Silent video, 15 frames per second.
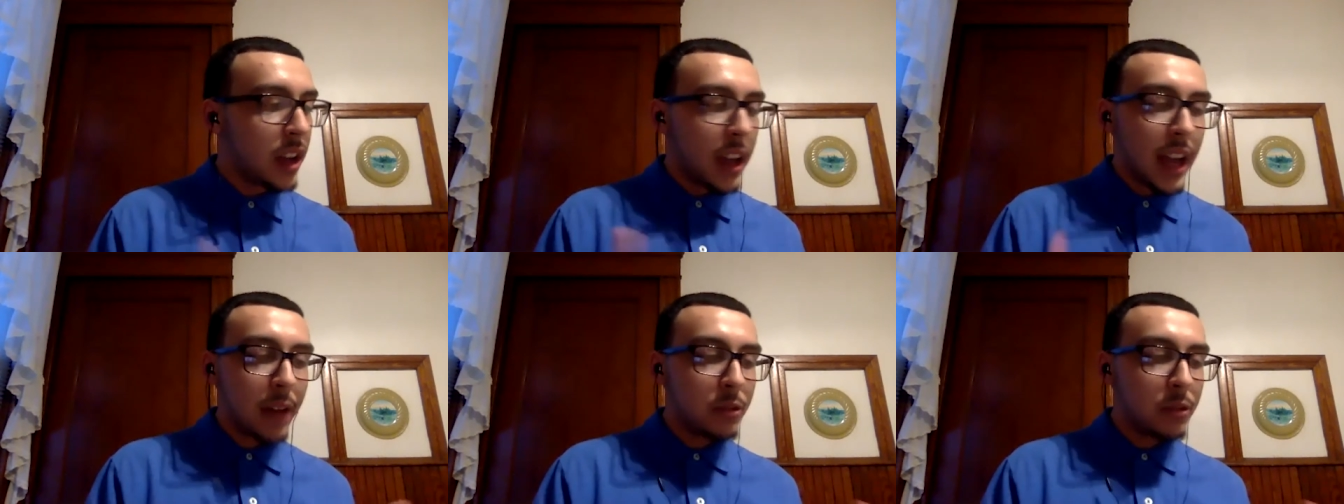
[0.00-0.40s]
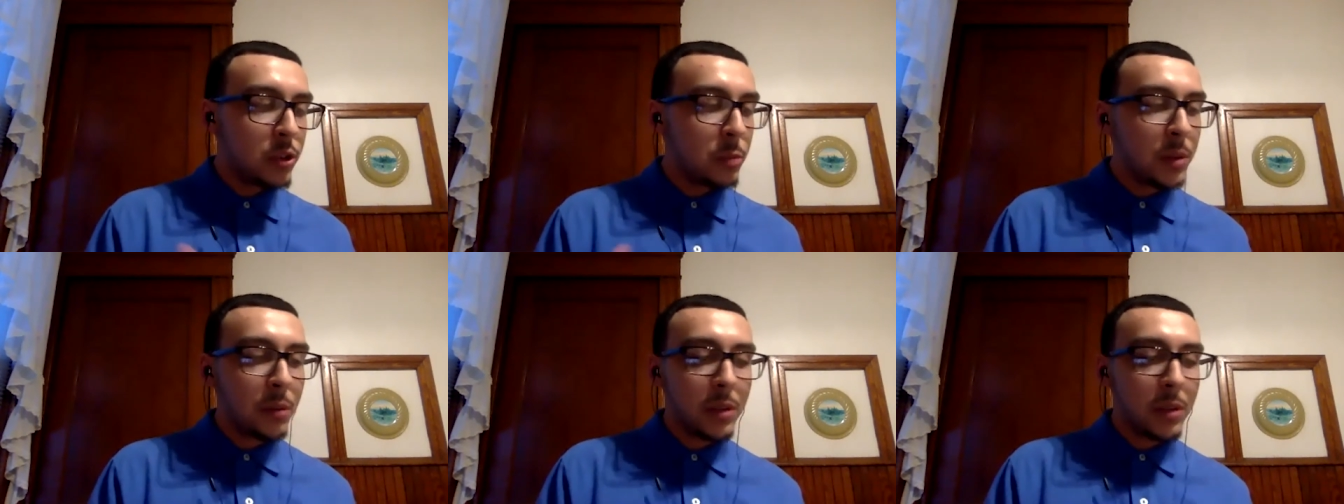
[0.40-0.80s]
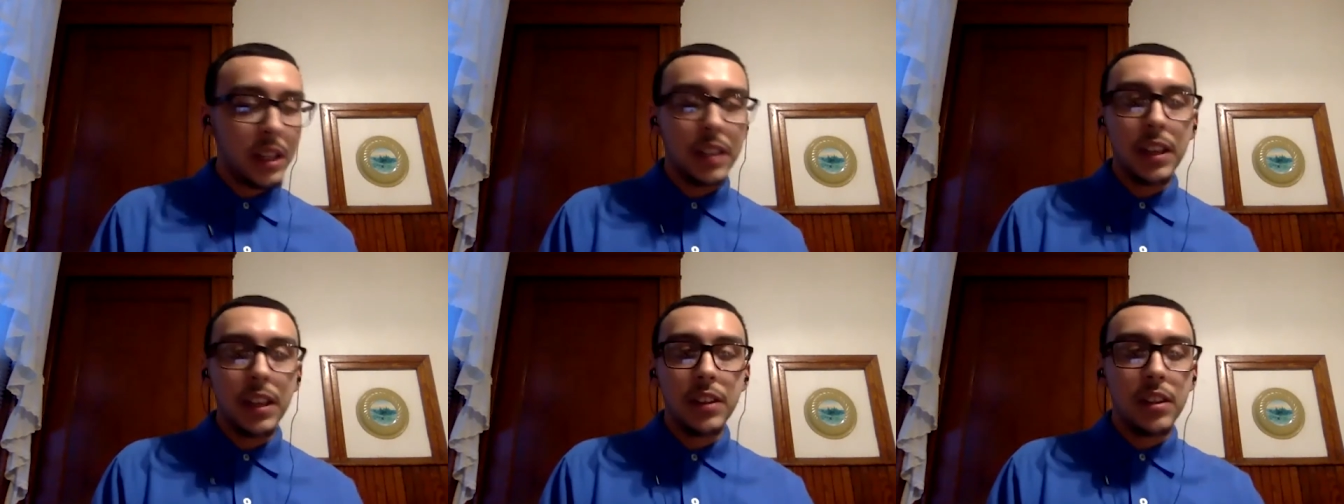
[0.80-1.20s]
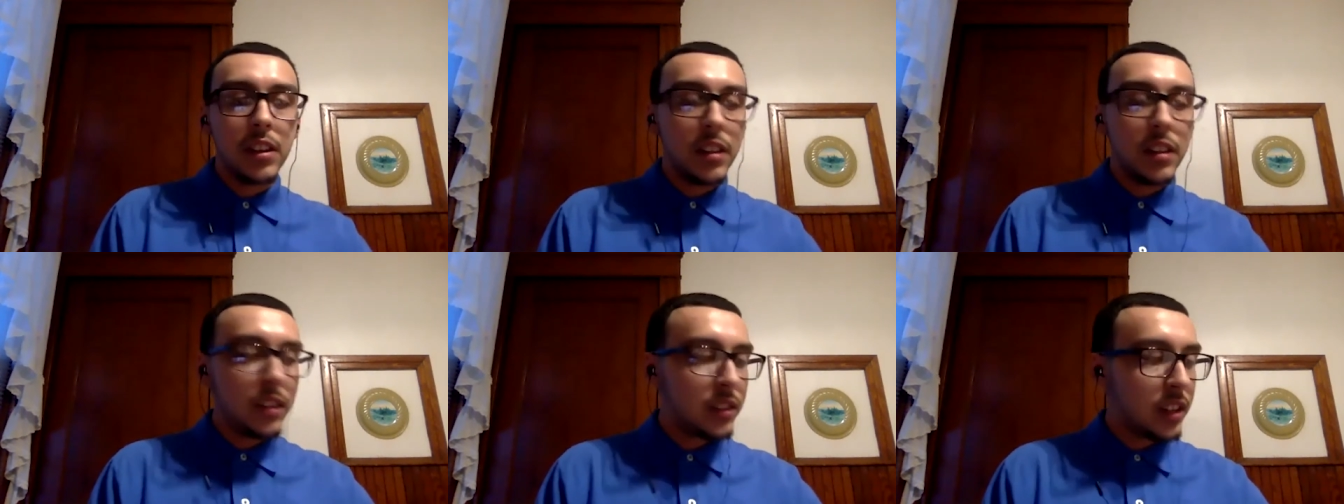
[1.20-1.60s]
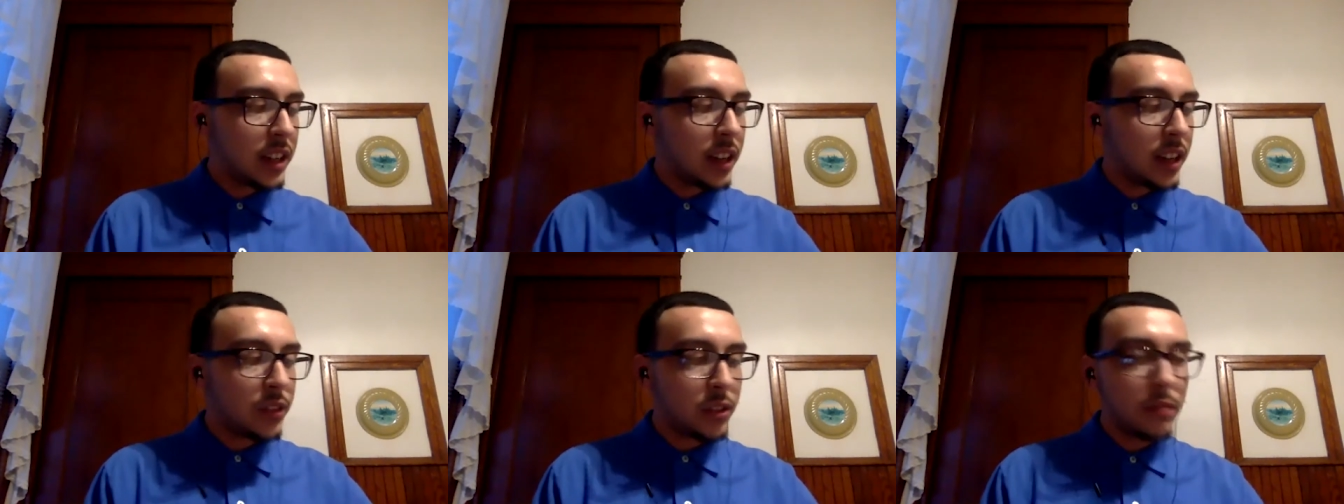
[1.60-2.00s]
How would you be able to get that done in the city
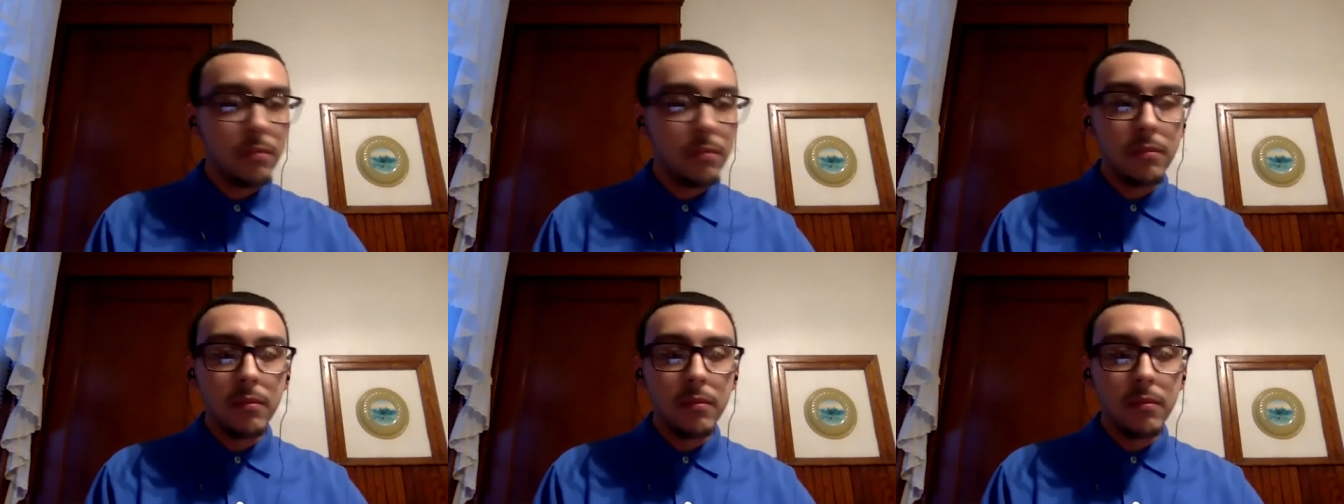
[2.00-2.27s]
council?